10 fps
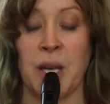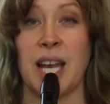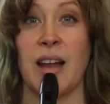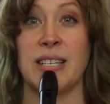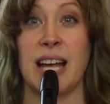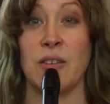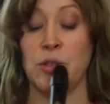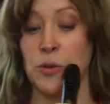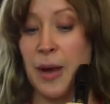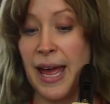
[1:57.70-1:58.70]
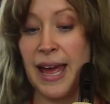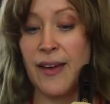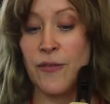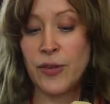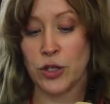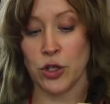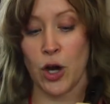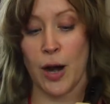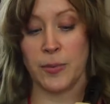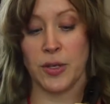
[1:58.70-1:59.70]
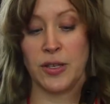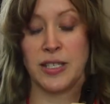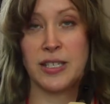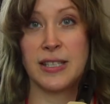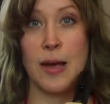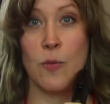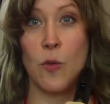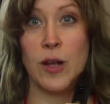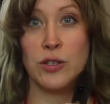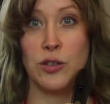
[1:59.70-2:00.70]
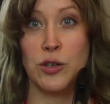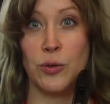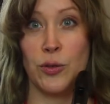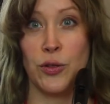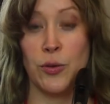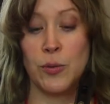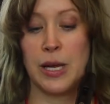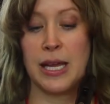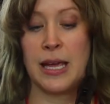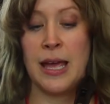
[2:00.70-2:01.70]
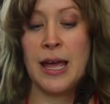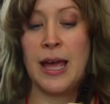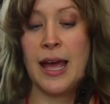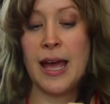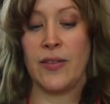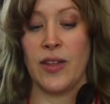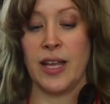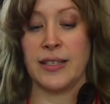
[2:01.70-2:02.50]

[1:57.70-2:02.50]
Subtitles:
Now down to F sharp. So this is thumb 1, 2, 3, and then